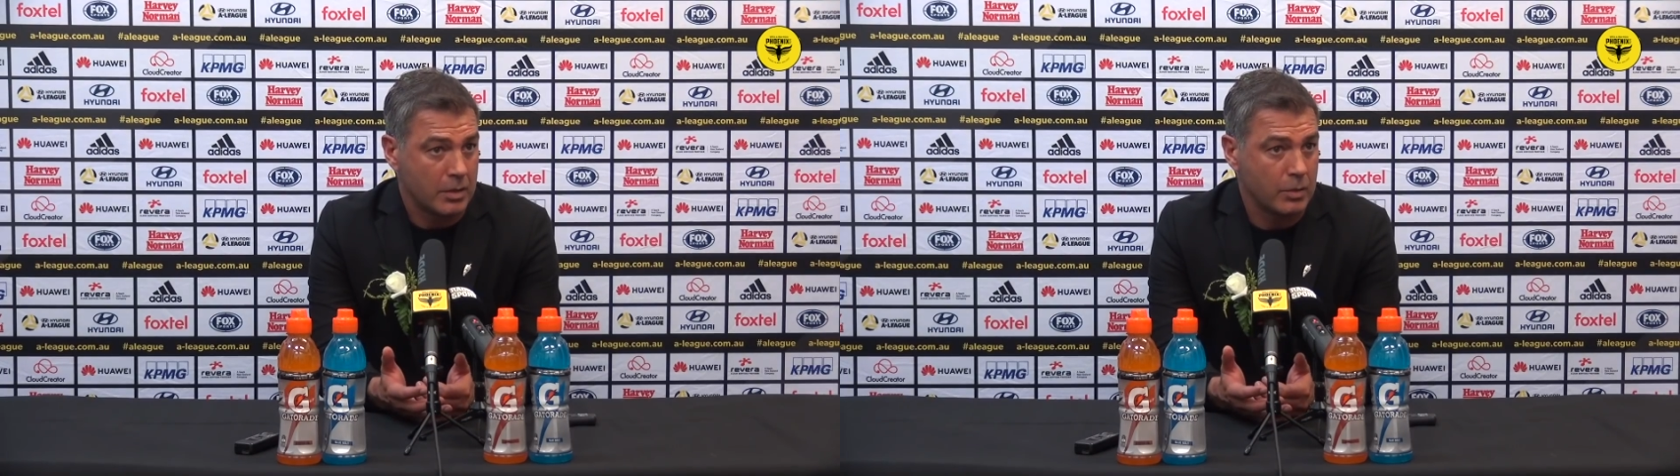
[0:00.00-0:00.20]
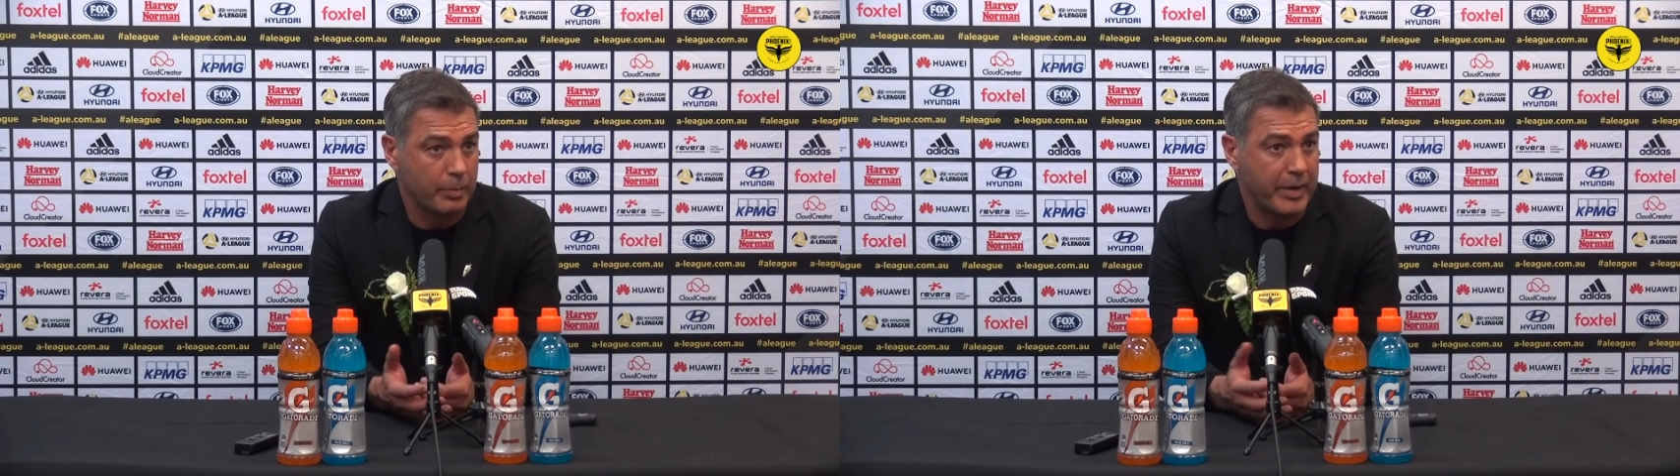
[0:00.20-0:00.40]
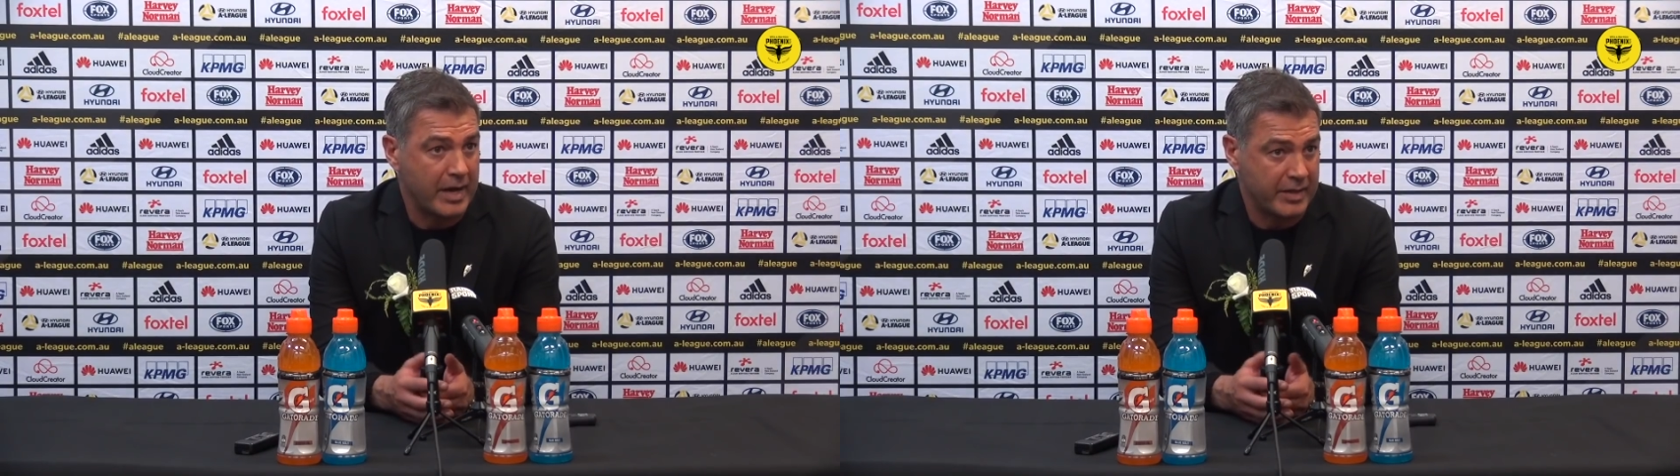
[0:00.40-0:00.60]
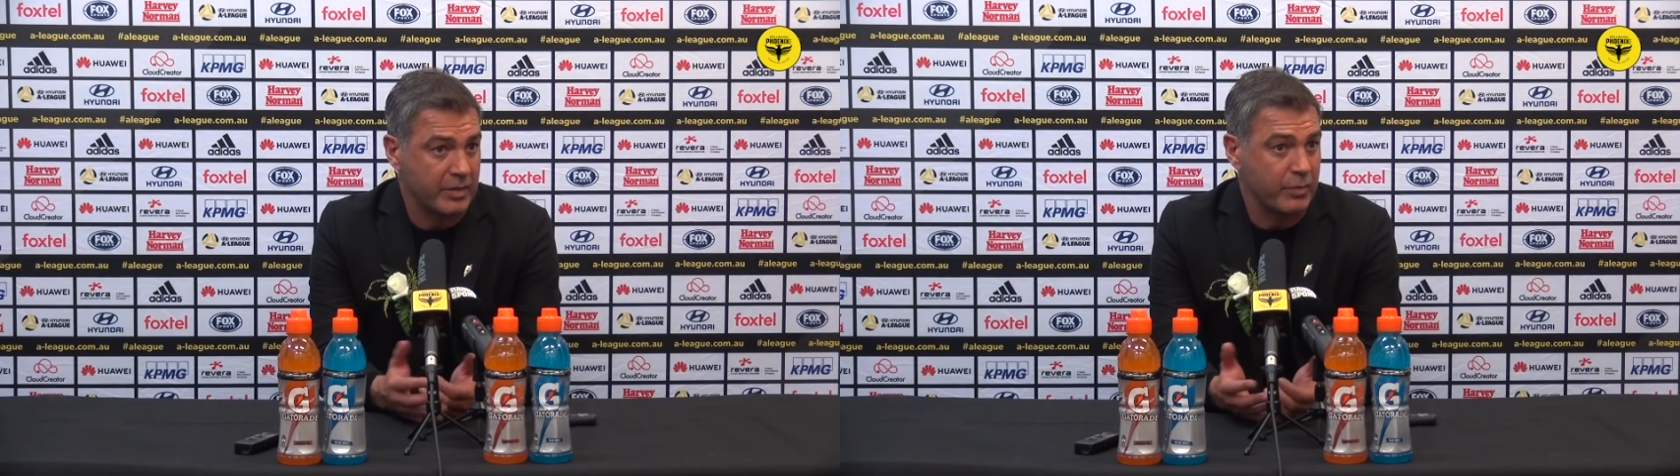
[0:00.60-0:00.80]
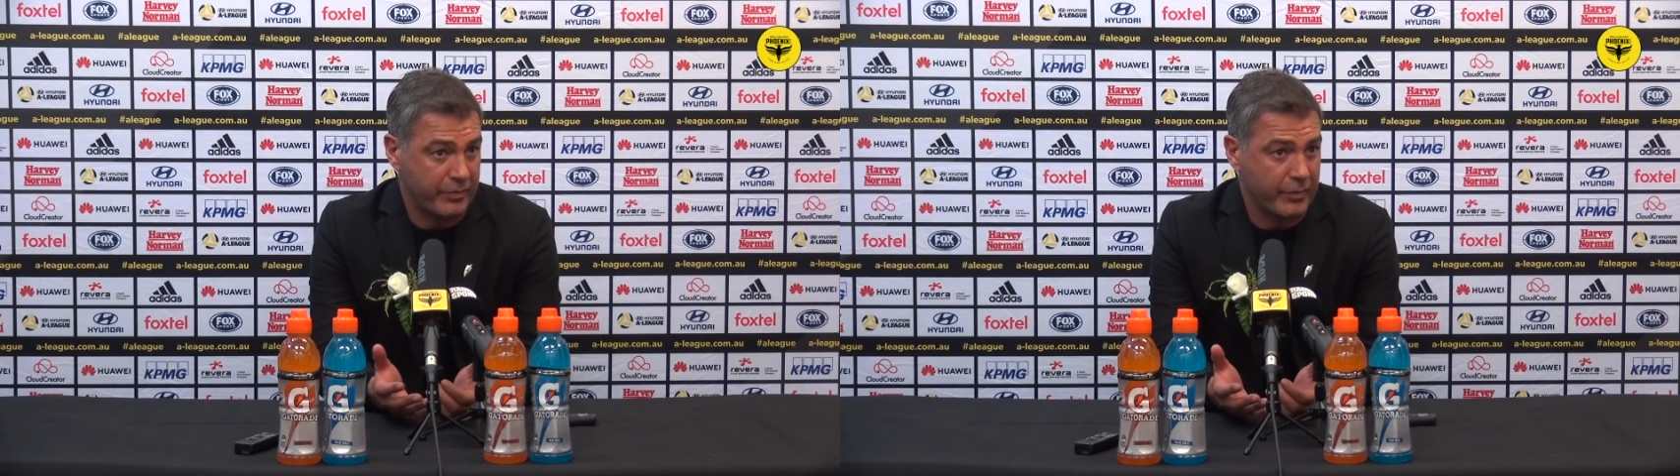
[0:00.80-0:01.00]
were part of it,
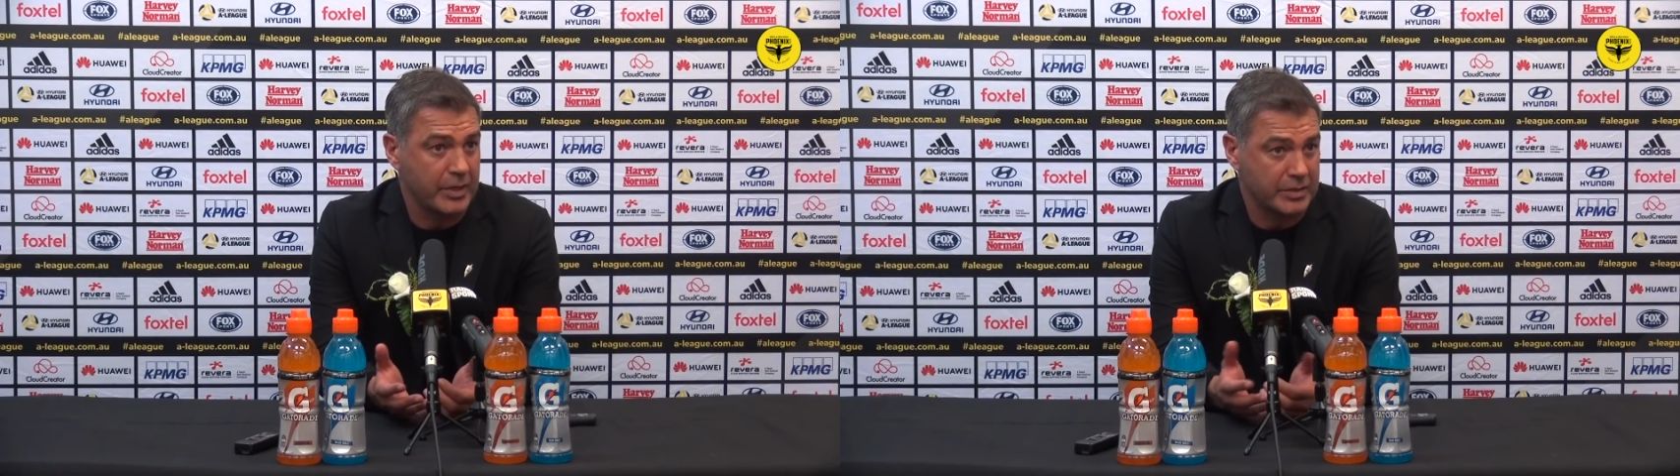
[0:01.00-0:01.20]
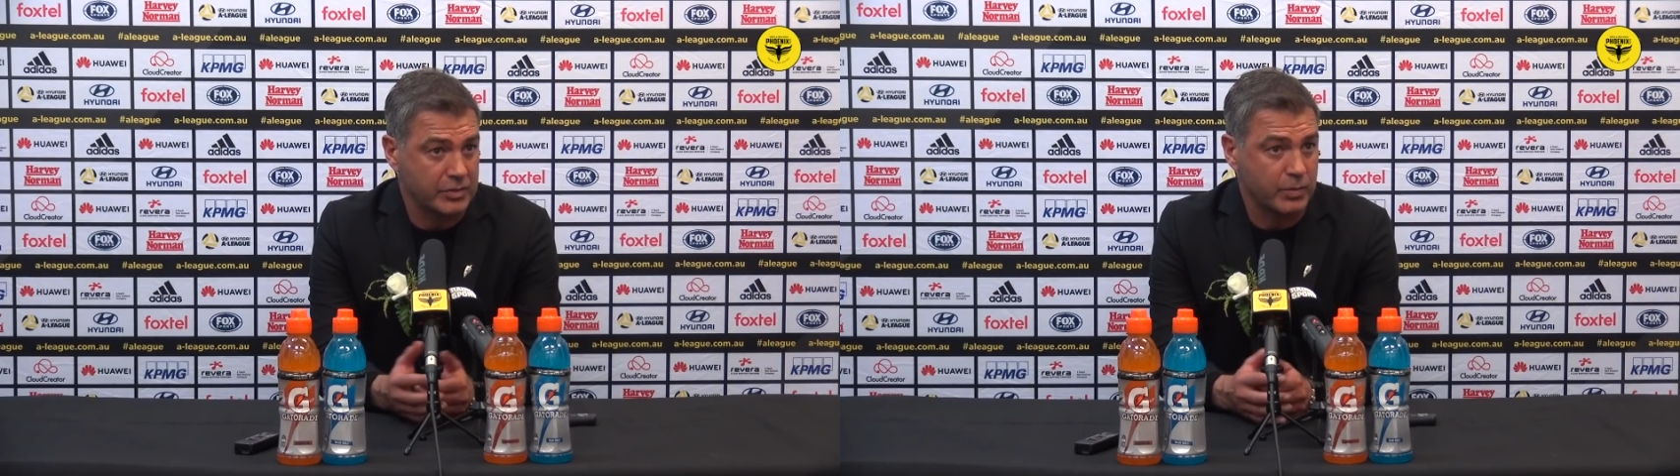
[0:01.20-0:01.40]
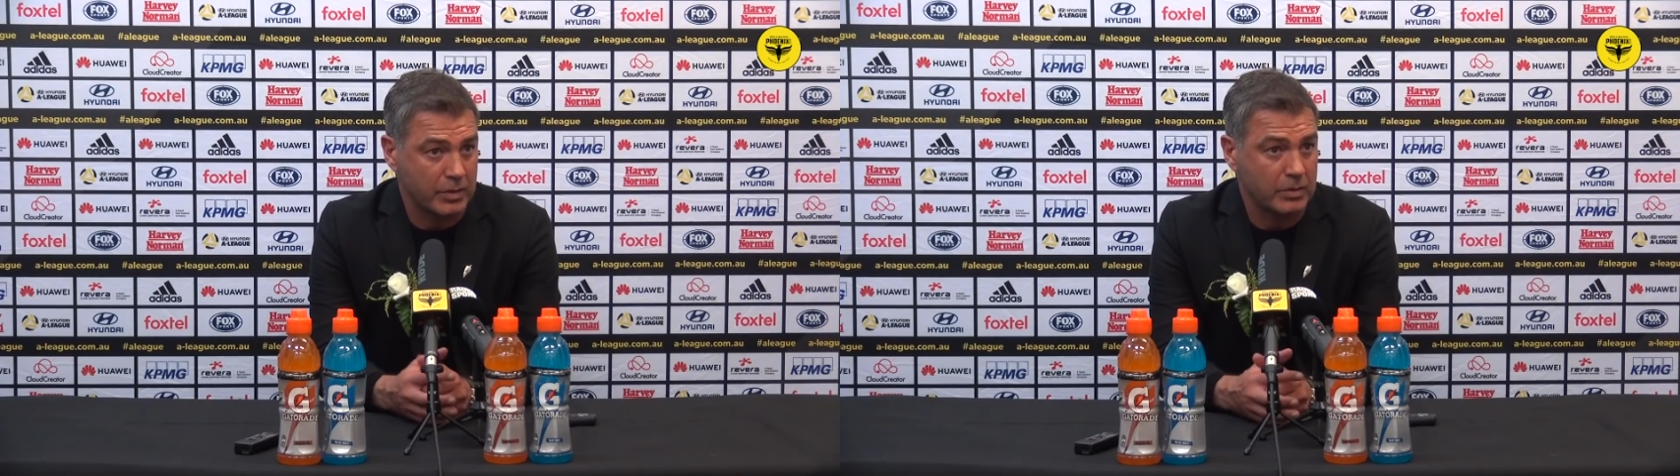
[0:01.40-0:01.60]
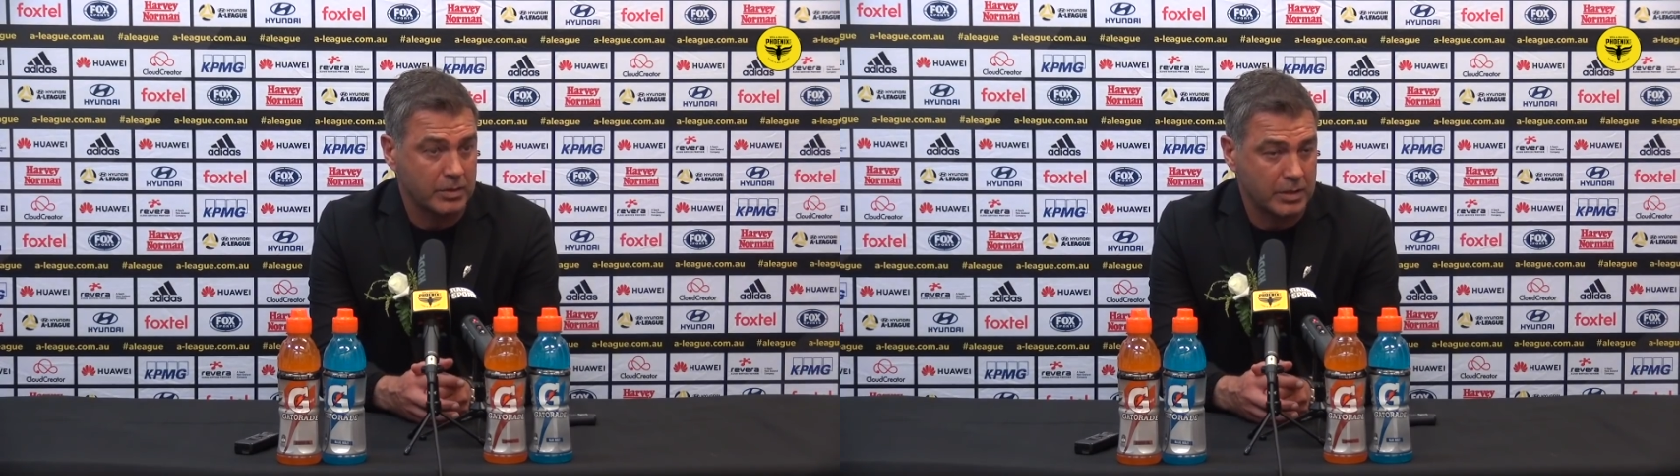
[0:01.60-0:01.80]
and the referees as well.